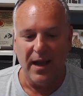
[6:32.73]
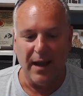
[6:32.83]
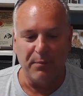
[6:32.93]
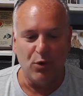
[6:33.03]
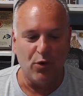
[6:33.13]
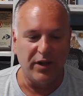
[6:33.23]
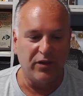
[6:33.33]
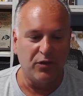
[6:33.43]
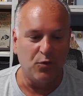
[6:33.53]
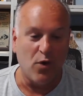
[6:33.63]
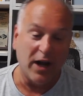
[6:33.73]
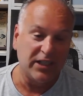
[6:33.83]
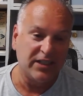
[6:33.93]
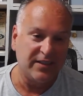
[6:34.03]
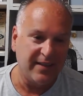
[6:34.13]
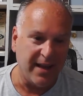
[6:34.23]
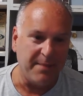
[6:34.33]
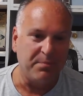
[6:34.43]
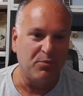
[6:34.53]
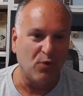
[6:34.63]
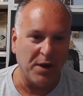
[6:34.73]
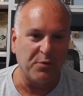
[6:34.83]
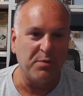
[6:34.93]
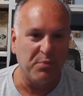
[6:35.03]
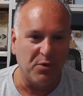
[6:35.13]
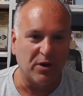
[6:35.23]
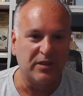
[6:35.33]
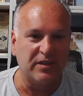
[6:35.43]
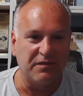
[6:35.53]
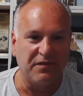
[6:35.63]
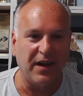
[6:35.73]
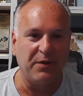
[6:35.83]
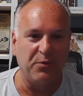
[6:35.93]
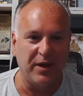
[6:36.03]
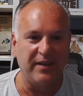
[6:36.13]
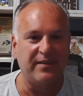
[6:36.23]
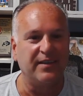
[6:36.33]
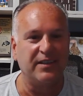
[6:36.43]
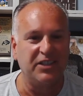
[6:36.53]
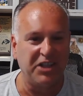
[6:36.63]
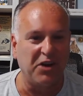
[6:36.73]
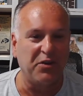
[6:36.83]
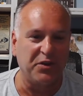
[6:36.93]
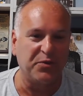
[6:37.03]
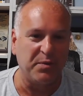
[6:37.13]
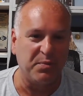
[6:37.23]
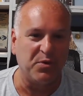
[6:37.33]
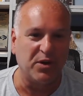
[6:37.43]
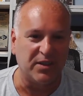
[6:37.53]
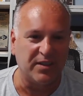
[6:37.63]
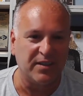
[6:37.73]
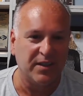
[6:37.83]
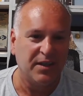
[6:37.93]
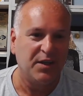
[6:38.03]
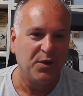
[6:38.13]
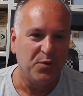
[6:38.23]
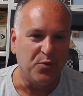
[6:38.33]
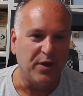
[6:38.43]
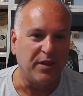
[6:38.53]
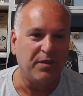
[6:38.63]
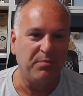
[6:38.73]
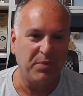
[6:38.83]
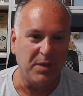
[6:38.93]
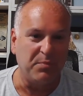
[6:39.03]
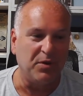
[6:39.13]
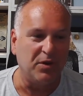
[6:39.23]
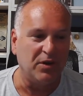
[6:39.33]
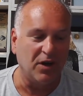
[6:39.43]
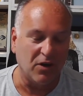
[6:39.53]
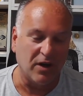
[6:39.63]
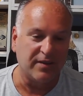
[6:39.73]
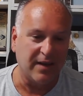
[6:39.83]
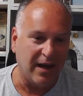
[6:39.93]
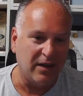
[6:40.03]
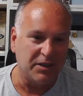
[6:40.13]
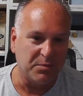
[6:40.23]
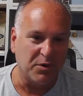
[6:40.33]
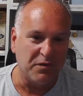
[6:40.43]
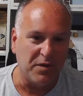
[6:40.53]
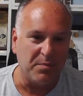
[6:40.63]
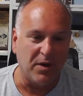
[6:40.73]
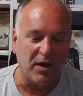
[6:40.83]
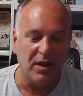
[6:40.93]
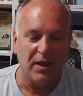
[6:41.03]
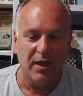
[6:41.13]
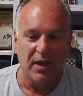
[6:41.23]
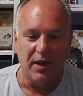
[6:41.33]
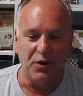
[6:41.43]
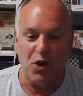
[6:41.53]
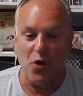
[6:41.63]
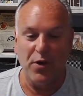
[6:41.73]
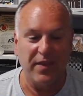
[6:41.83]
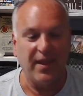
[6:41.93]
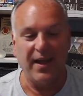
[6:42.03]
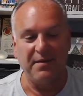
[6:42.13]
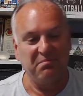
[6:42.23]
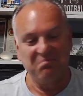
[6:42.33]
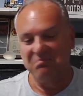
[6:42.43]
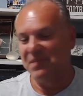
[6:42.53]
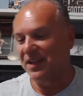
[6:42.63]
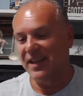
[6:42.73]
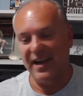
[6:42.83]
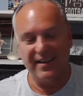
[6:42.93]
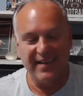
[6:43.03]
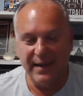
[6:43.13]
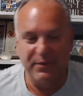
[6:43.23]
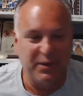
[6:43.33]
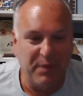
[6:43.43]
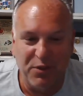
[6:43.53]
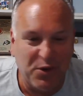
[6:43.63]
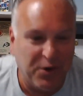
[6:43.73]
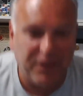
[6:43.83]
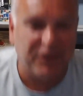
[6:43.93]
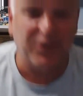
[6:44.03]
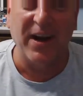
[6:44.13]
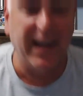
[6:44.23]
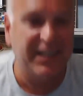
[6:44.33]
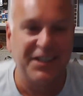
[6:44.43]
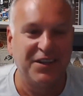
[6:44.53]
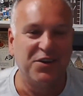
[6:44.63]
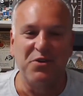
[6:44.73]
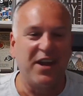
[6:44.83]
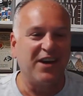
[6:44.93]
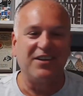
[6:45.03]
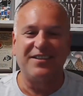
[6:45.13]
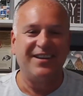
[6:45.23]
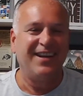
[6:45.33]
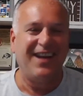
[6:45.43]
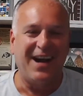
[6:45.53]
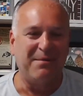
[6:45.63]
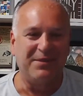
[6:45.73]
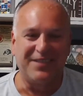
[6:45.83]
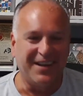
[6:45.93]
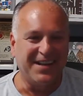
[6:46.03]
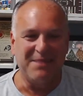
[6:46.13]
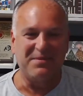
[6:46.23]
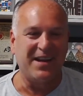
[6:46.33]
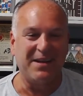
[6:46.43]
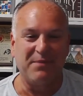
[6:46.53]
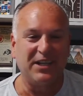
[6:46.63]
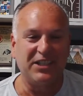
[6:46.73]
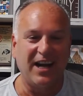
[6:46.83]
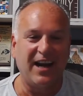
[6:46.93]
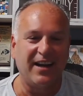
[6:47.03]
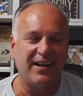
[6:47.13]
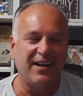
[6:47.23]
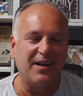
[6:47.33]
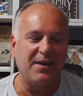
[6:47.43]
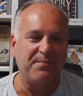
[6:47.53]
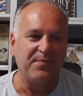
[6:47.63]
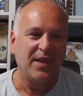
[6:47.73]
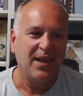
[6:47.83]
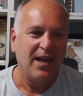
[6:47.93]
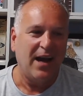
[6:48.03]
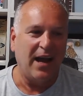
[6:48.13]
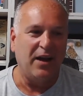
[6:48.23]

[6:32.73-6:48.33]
I'm going to watch tape, write reports, and find ways to share those reports with people across college and pro football, knowing that a lot of times it'll be thrown in the trash. Who cares? I'm just going to keep taking my shot. I